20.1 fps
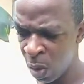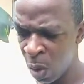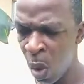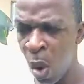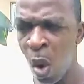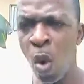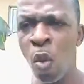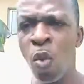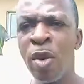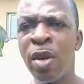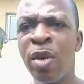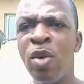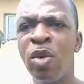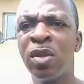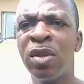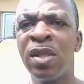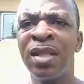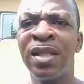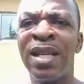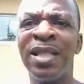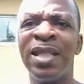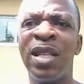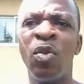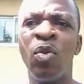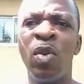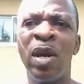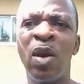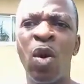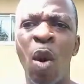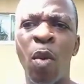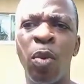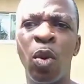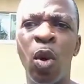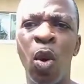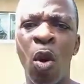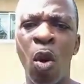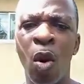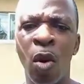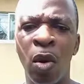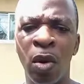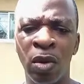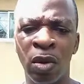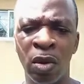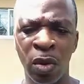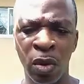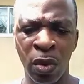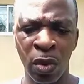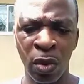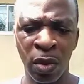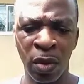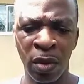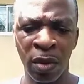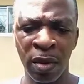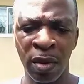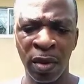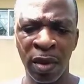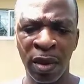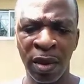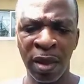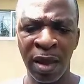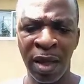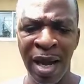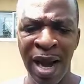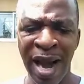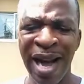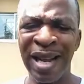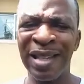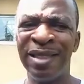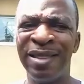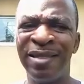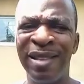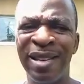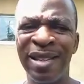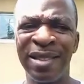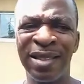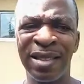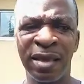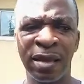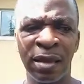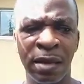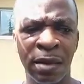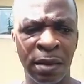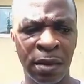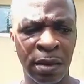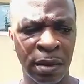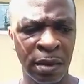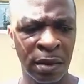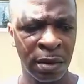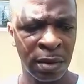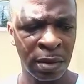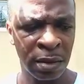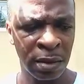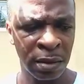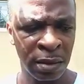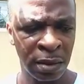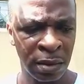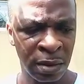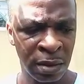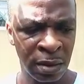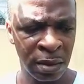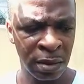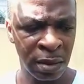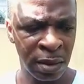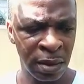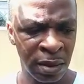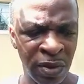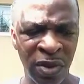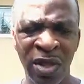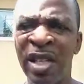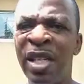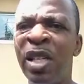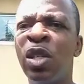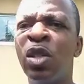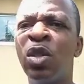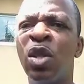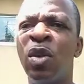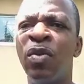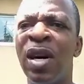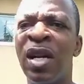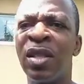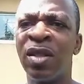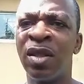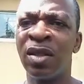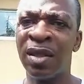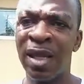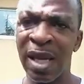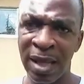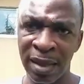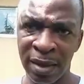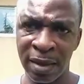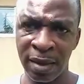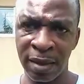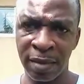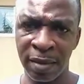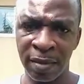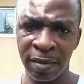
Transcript: Or we use this as a wake-up call to address the ills of our society.